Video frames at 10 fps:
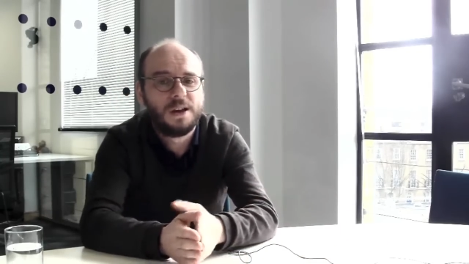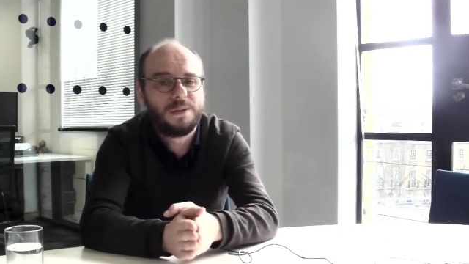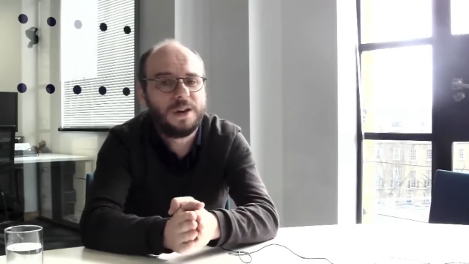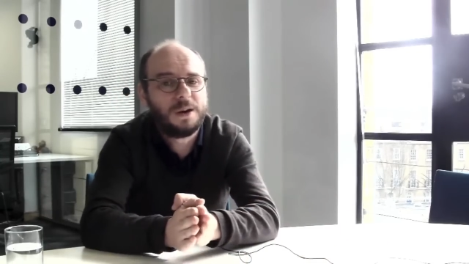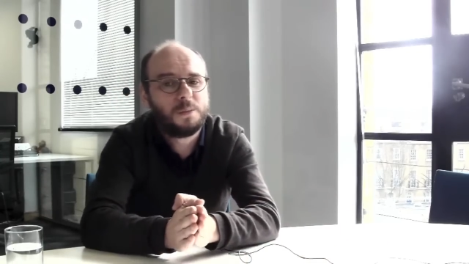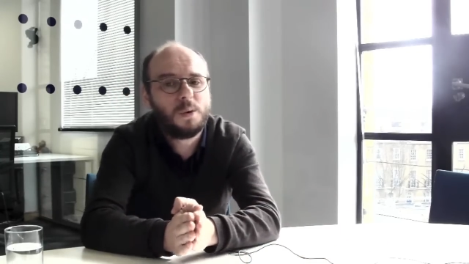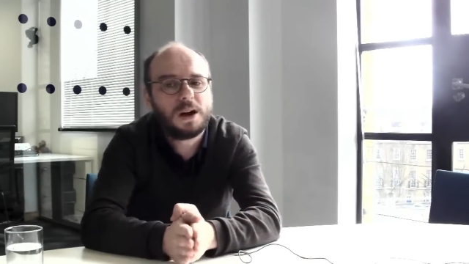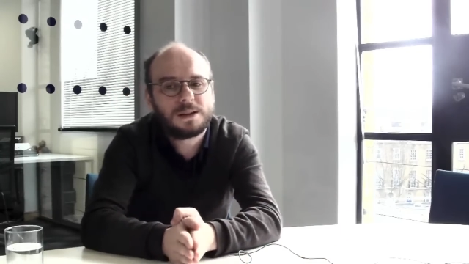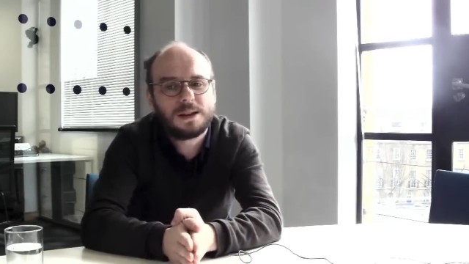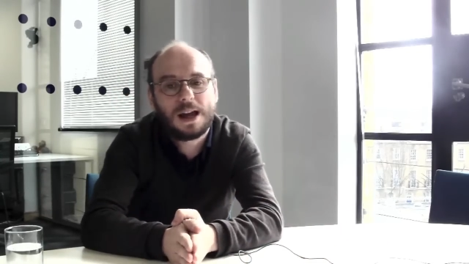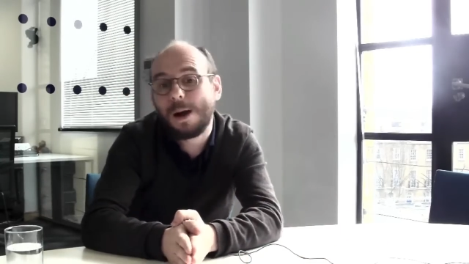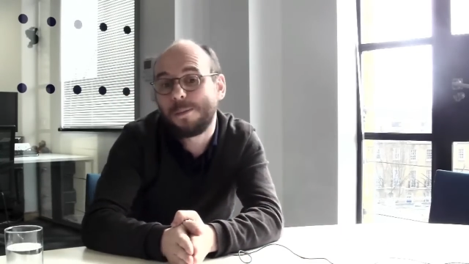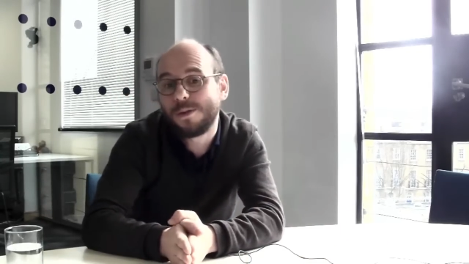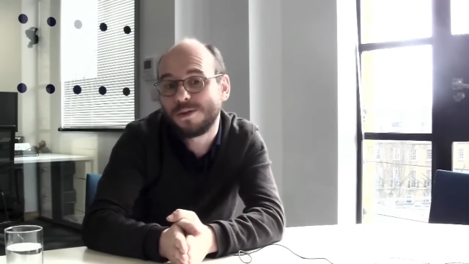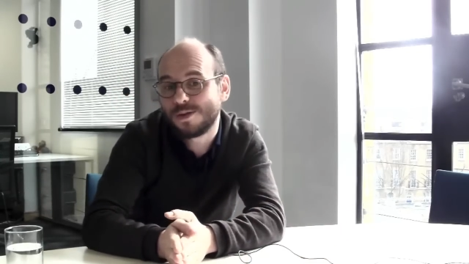then what
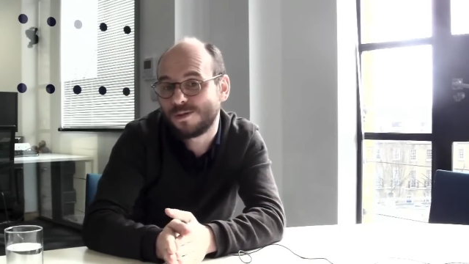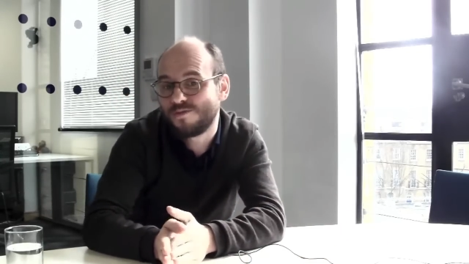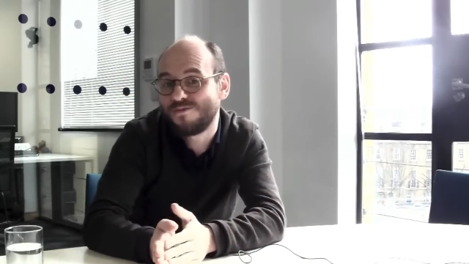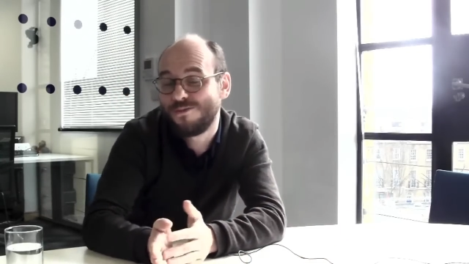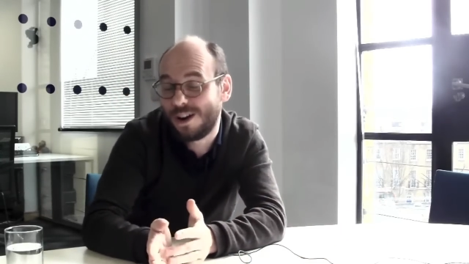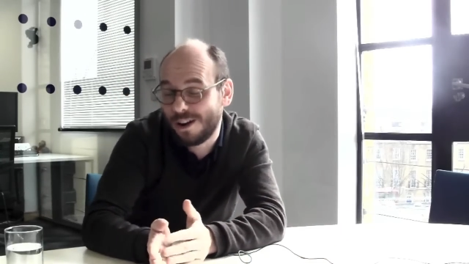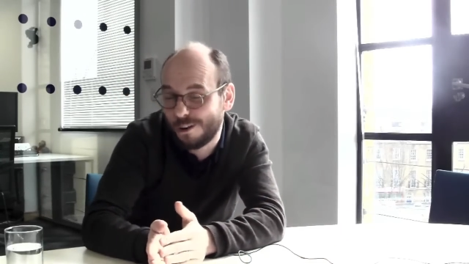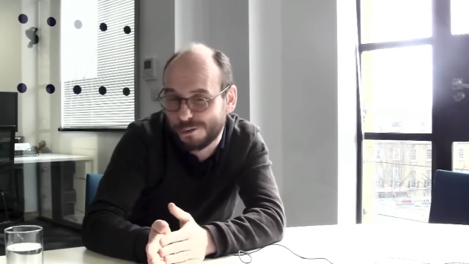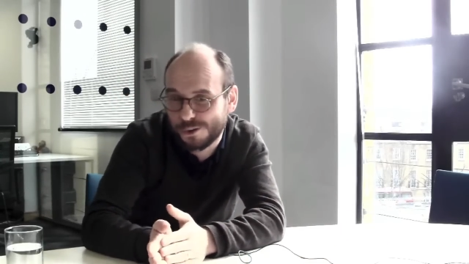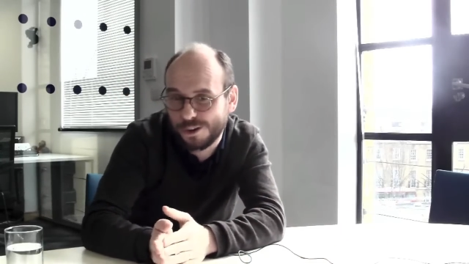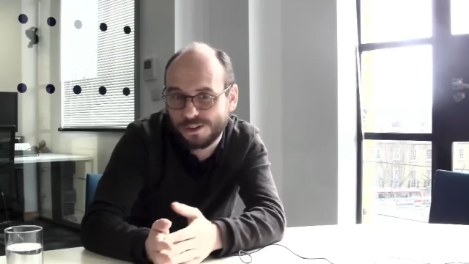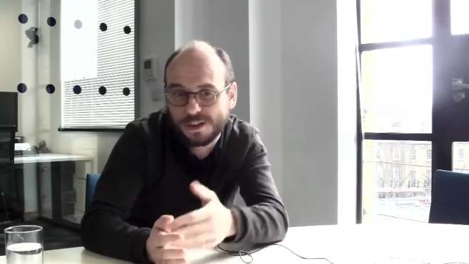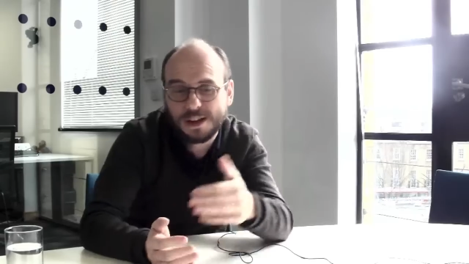happens very often